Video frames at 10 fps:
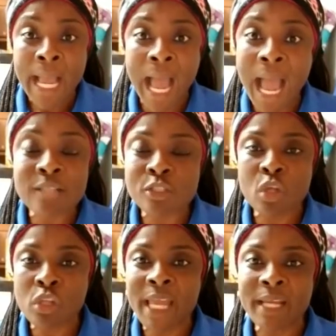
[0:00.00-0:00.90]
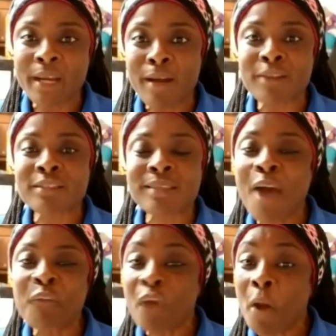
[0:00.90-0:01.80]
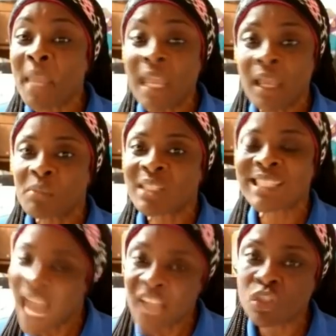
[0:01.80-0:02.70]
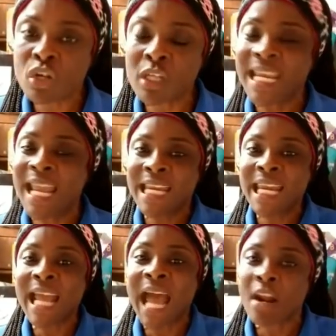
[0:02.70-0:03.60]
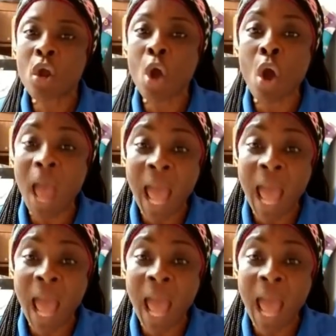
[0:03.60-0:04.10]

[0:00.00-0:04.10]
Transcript: isolated herself from him sexually and he got to go